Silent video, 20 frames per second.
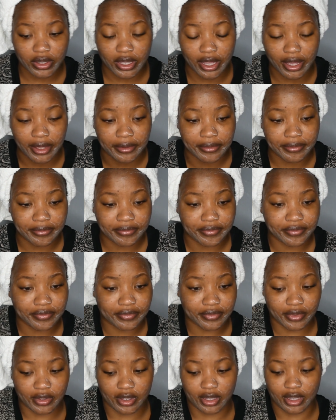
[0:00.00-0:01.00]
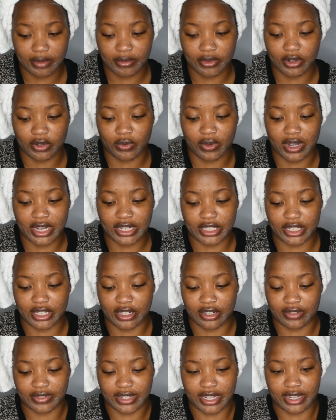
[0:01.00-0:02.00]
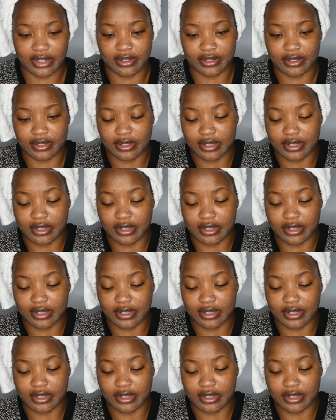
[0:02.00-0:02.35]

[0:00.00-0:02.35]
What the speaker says: Okay, I'm gonna wash it off now.